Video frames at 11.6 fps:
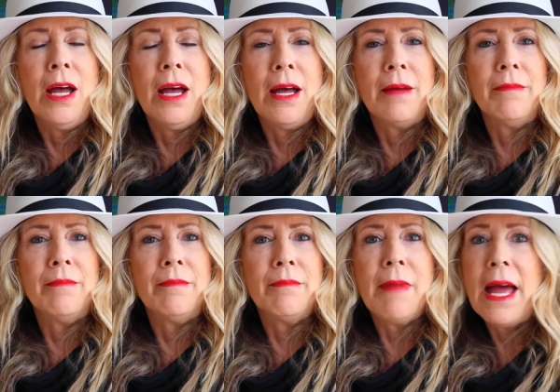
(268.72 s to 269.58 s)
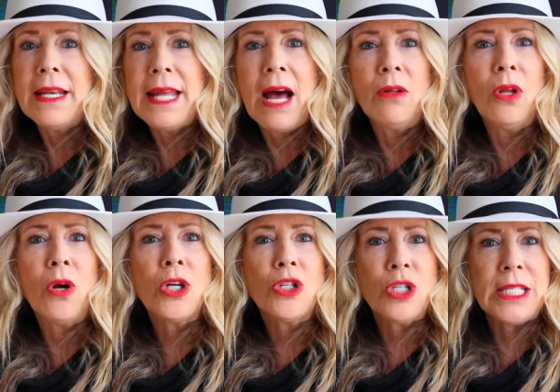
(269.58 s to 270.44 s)
Um, and how
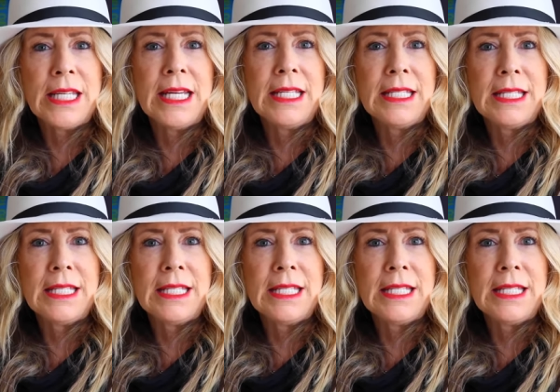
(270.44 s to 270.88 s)
large is it?